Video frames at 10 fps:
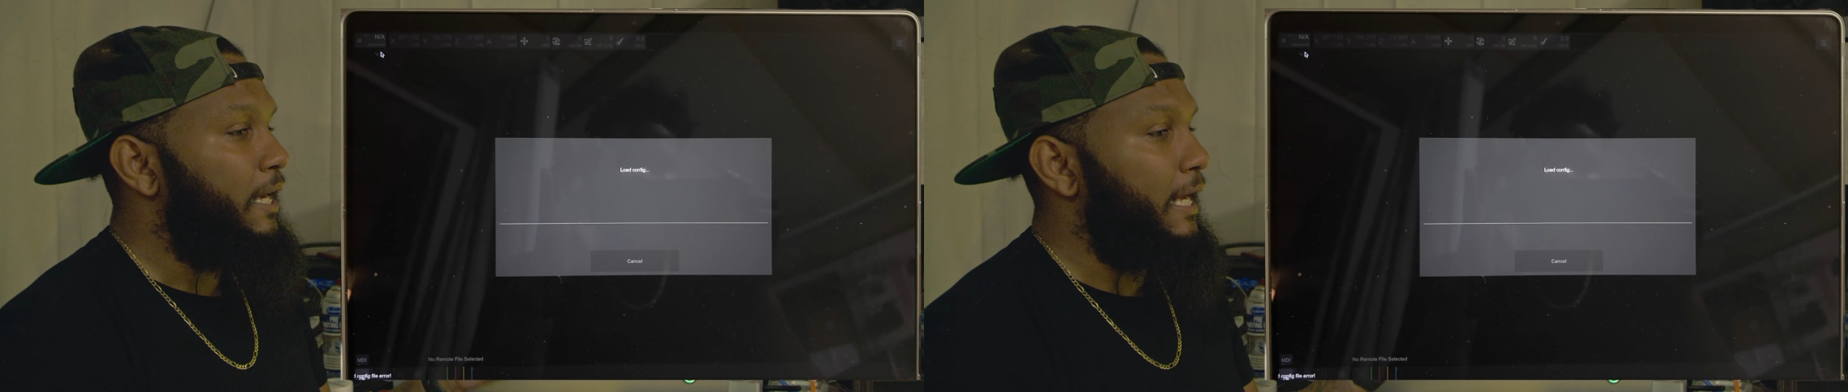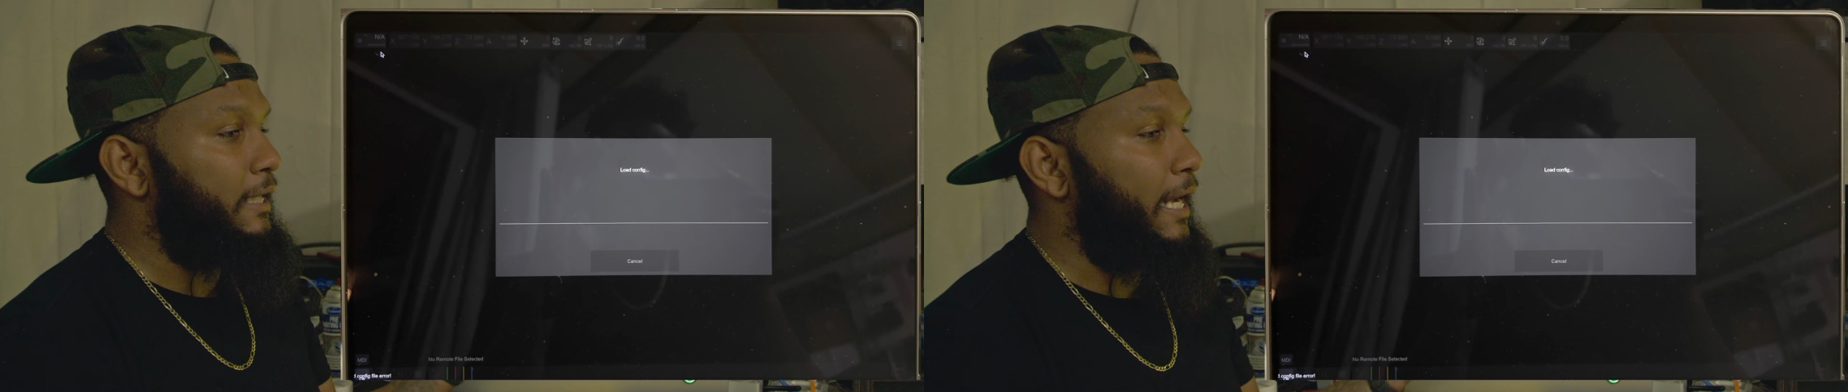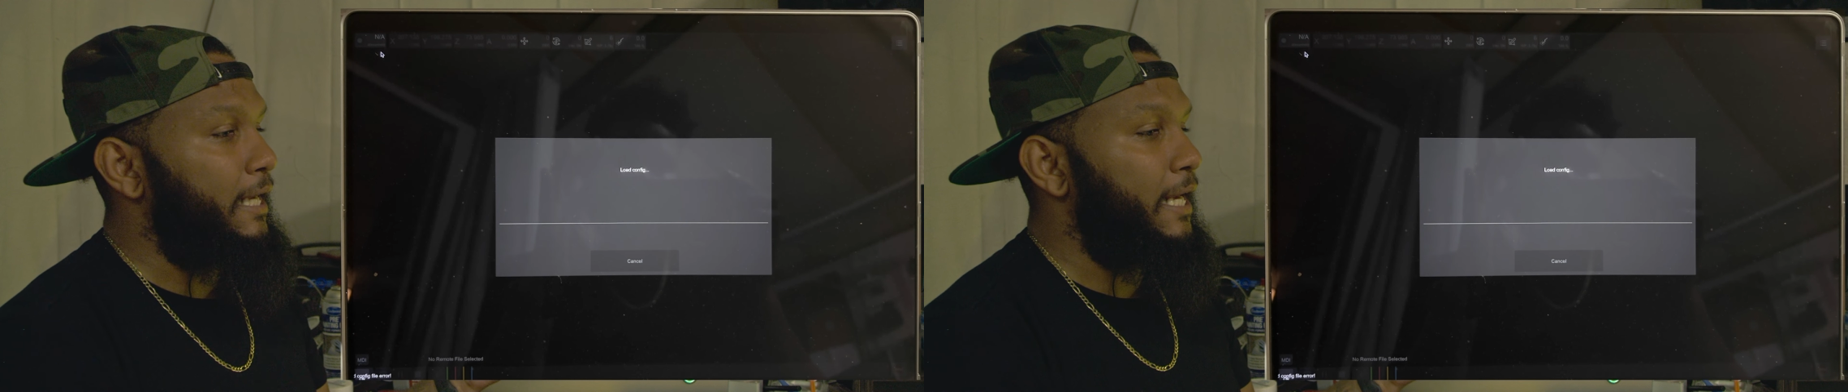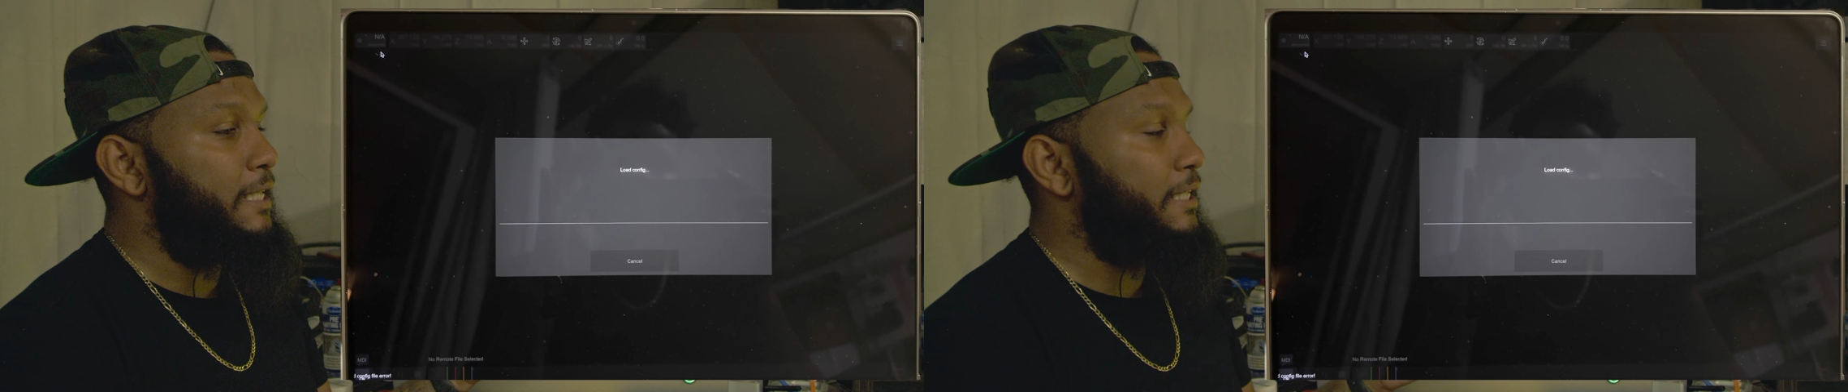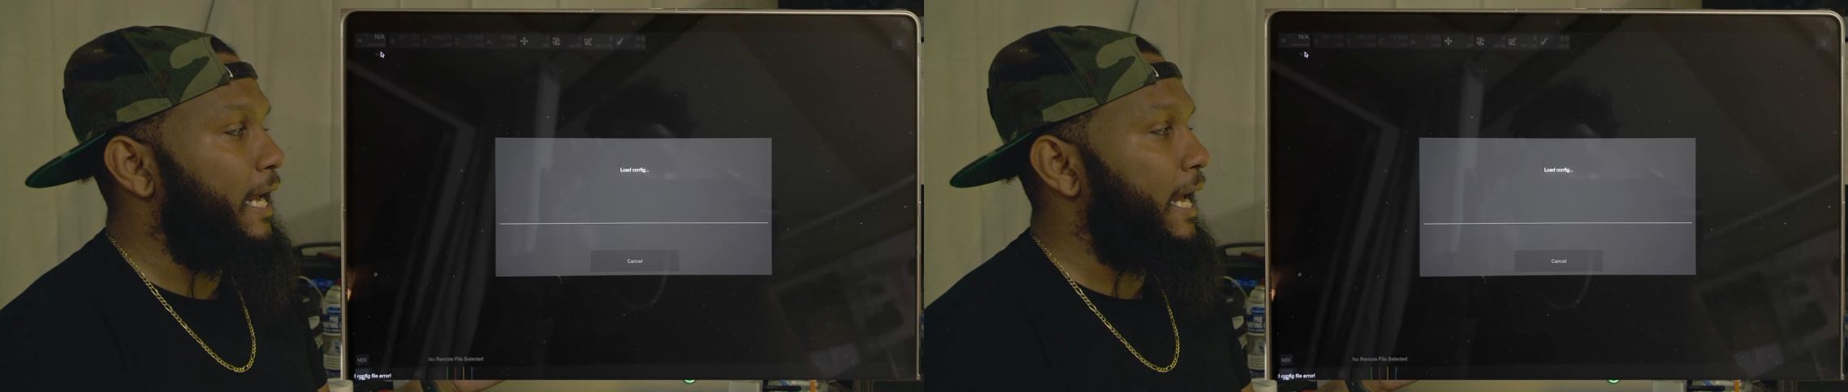In that
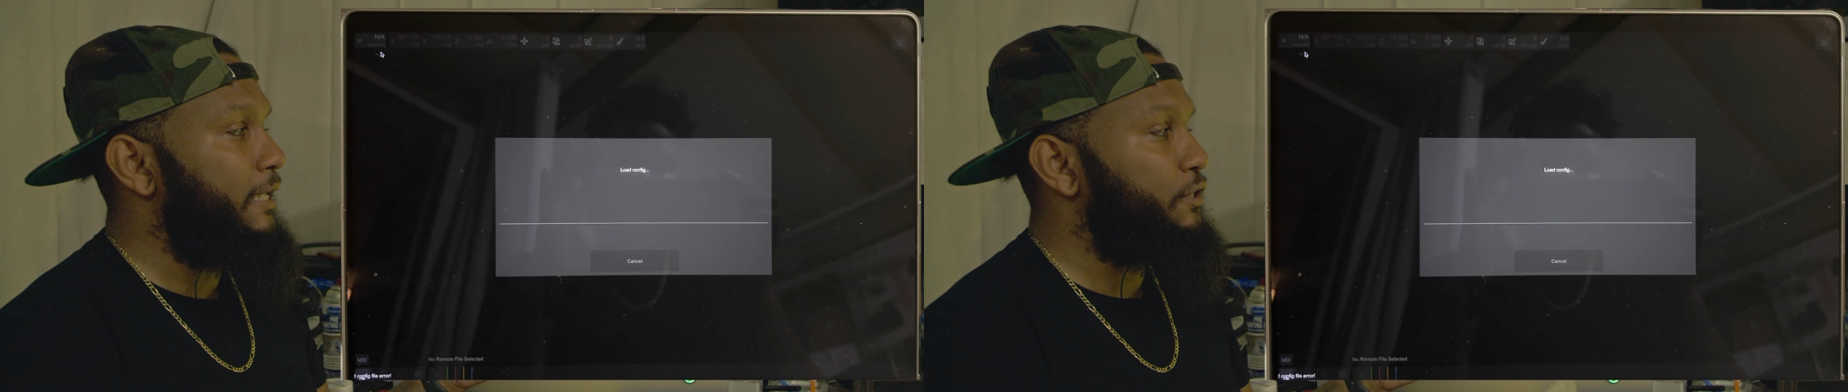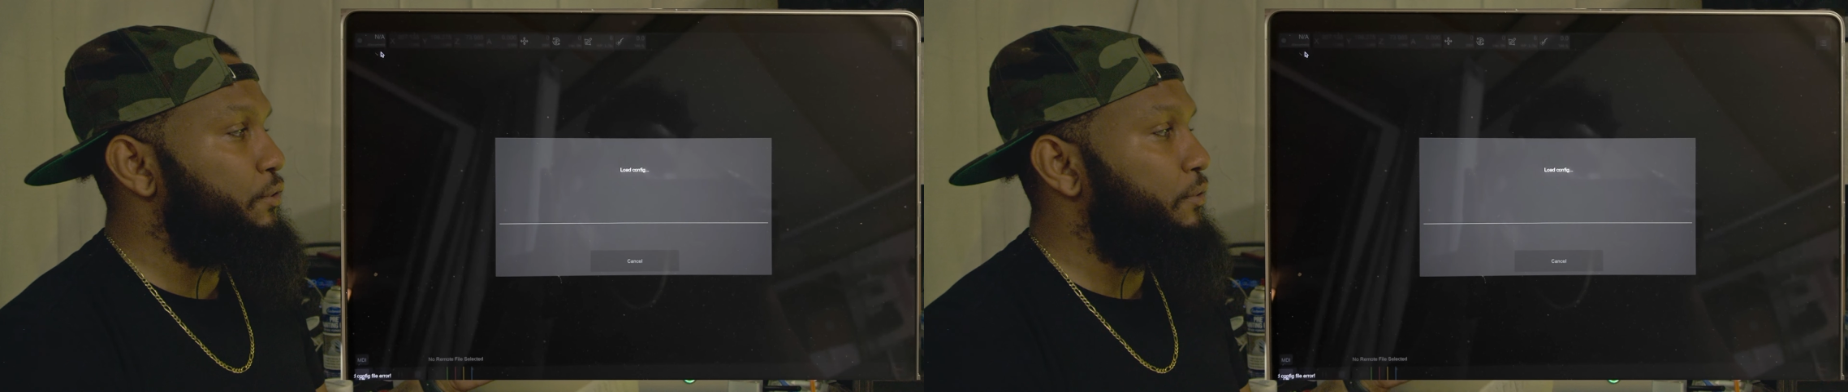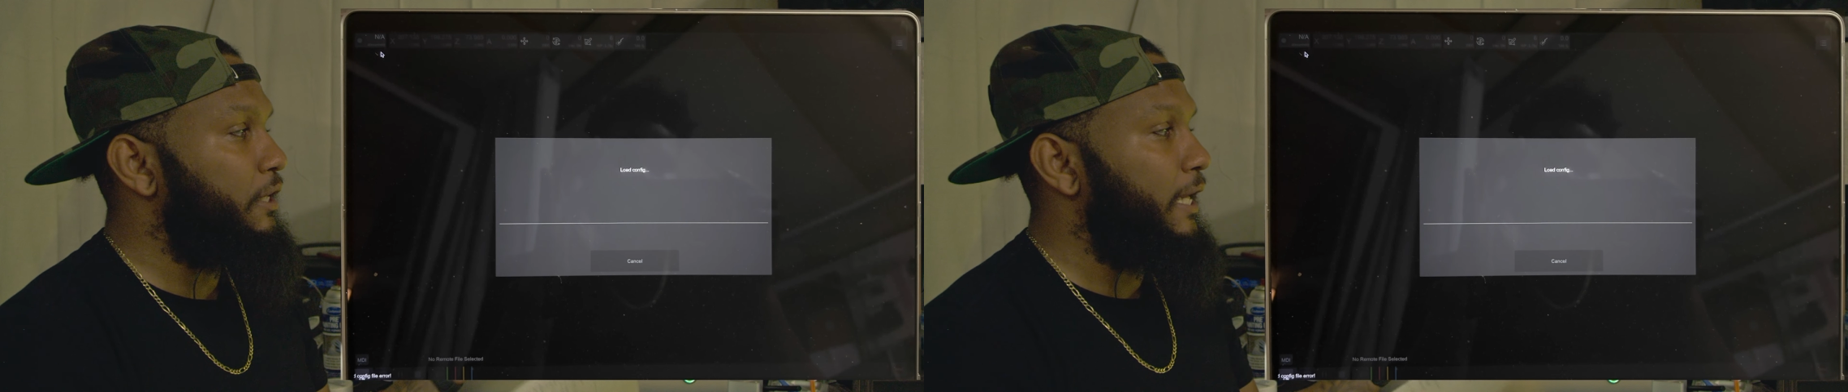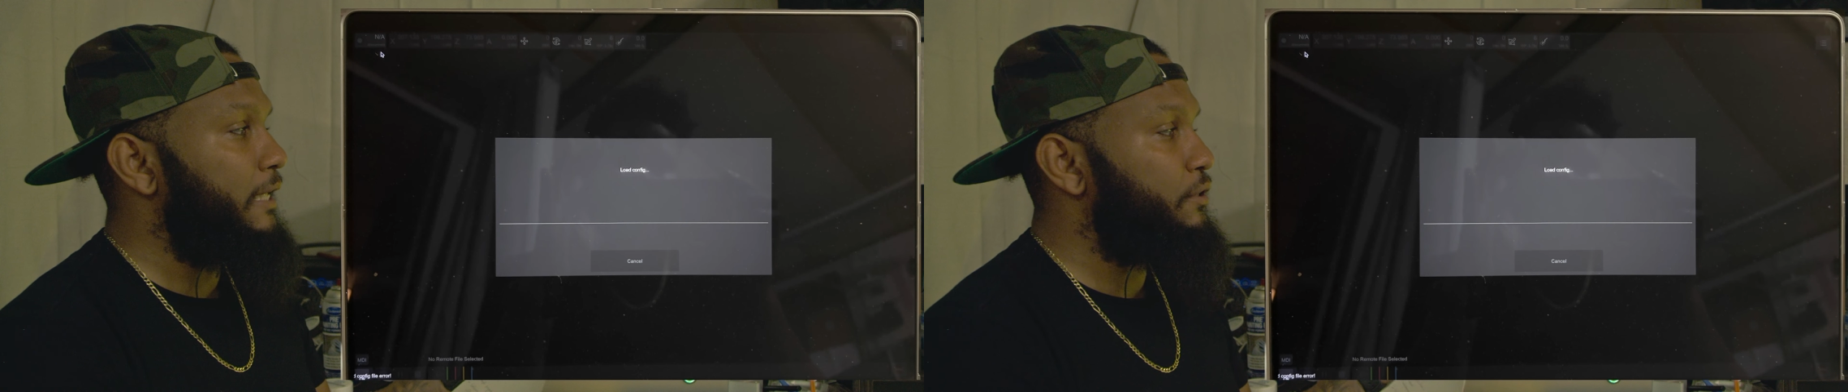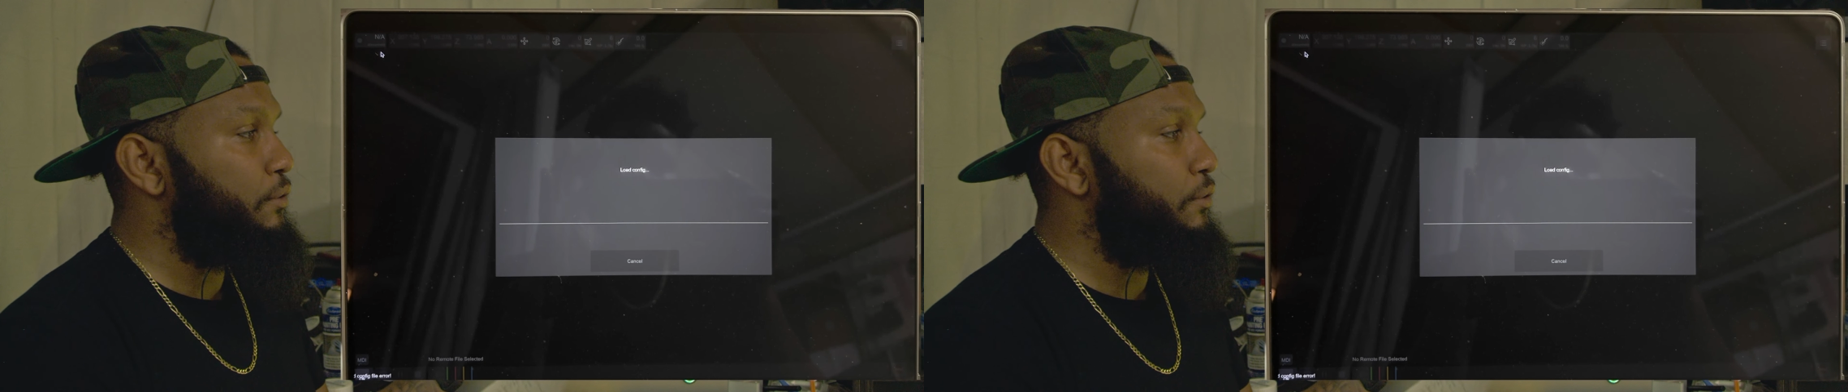case, I had to connect